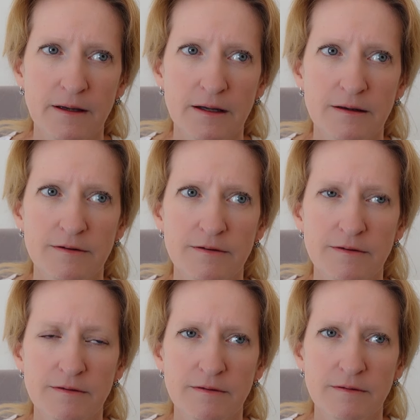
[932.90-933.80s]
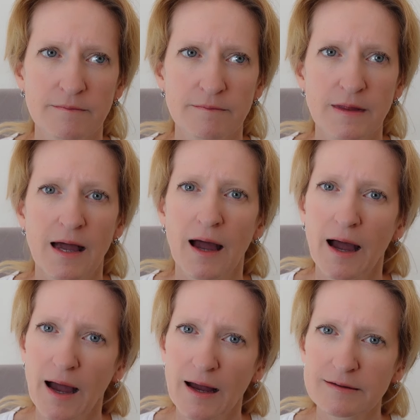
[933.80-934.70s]
is,
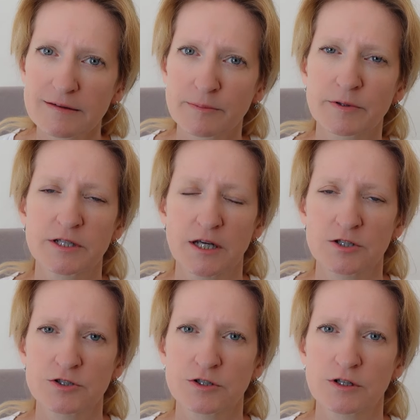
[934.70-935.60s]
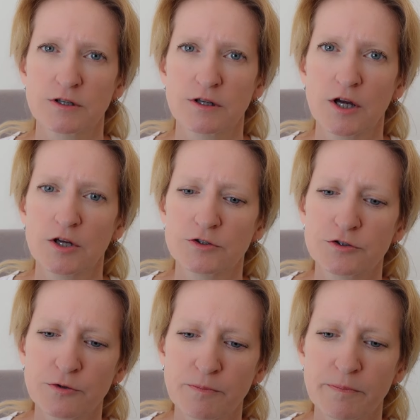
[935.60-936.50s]
has the potential
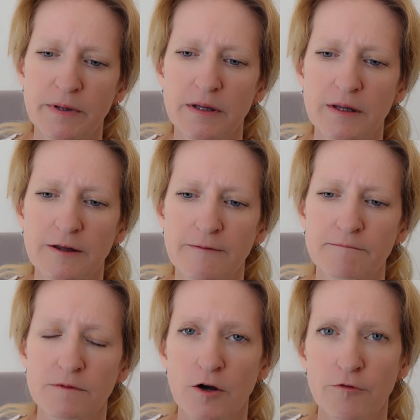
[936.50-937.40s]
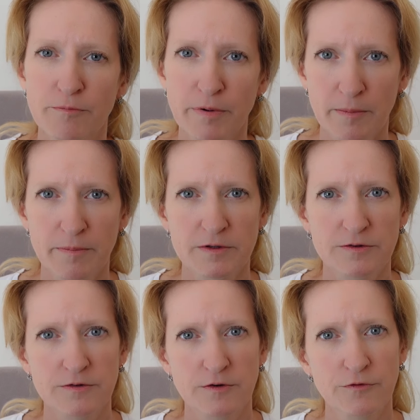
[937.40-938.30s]
to be of
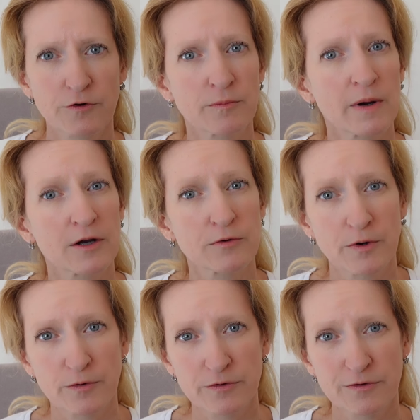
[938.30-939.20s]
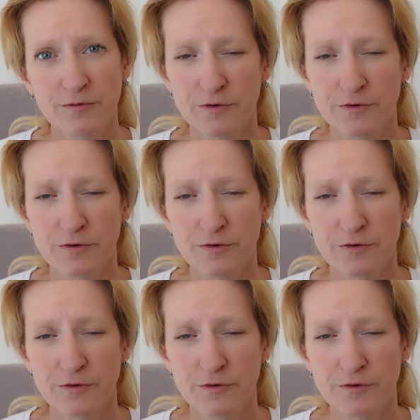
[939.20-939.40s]
purpose for my growth,